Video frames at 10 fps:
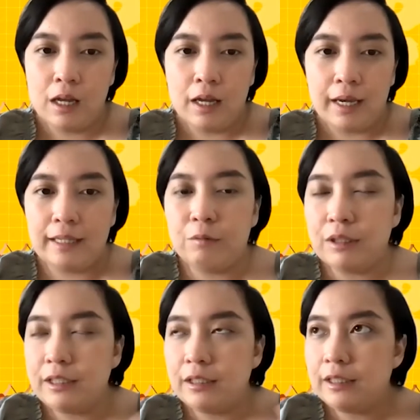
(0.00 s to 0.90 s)
And
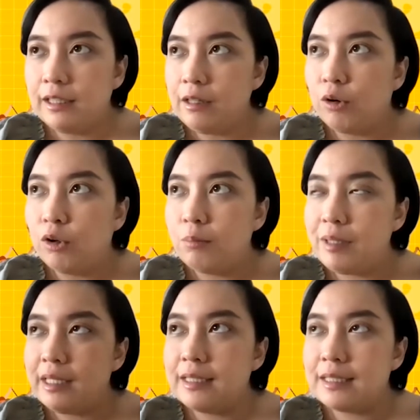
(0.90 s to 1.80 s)
what that really all
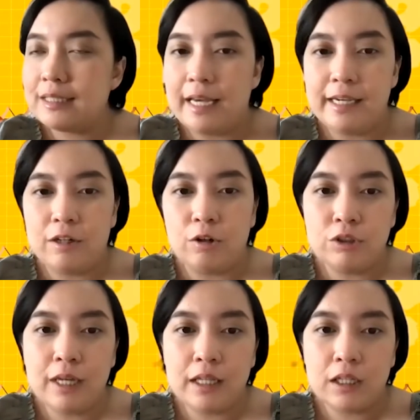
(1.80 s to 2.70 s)
means, tying it all
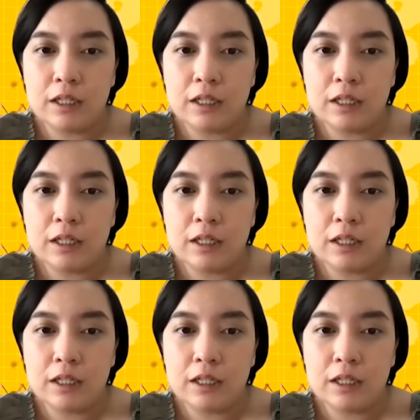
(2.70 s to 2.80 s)
together,